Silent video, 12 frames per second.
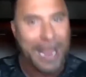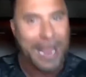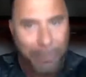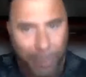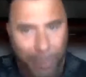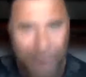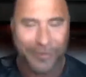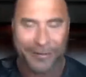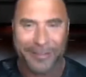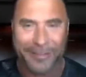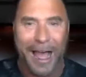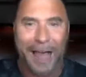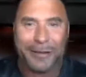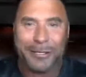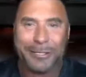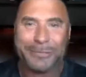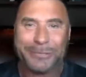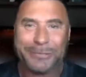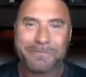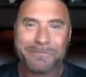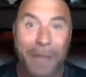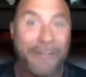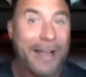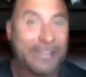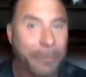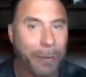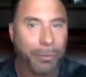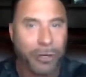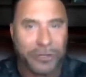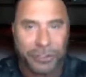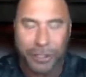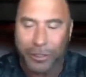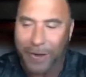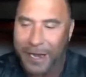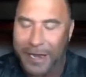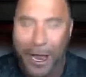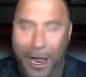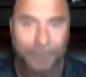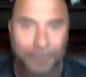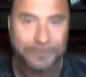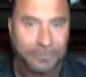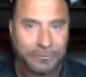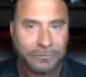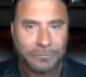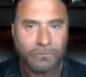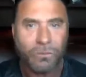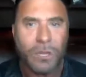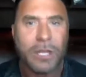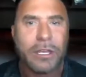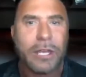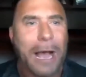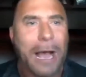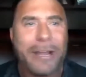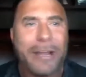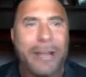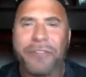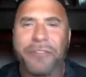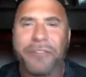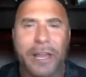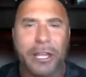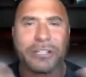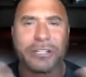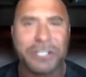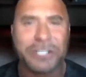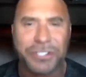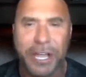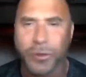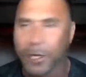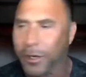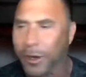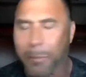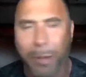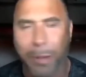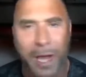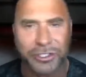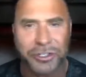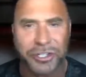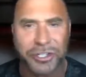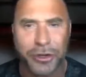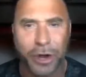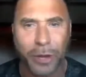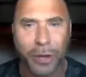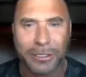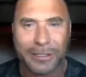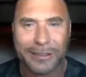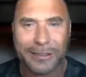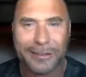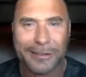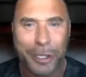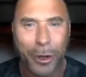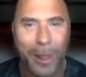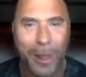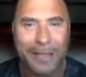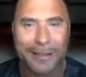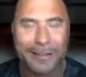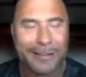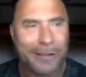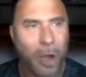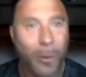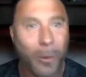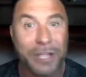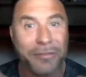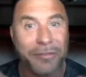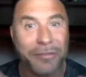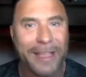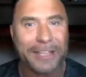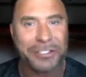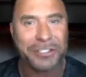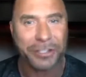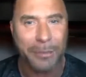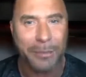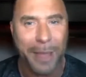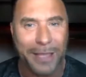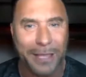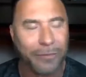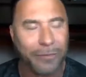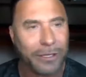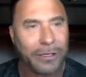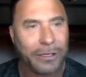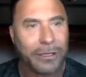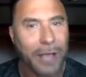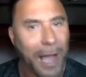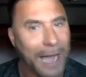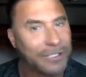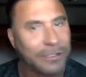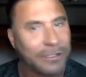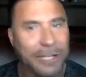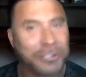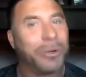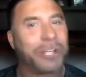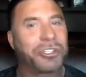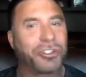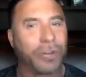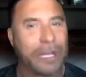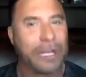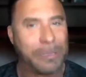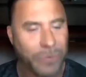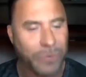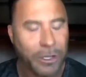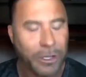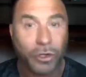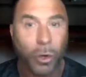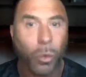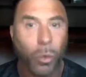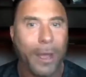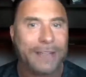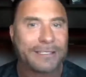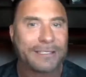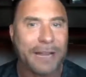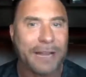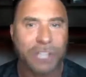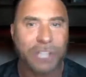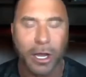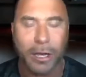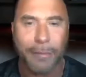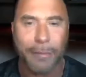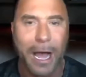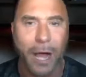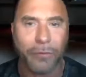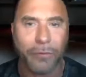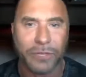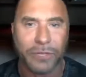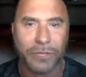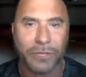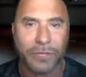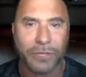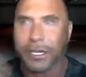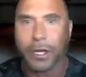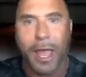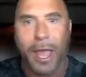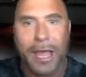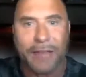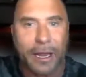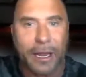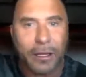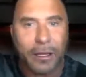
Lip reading: proof of that. In fact, I'm going to prove it to you right now. How many of you feel like you're at that stage where you're an imposter syndrome? You know, like almost that fake it till you make it. I took that to an extreme. So instead of talking about, because it's easy to go, hey, I've got a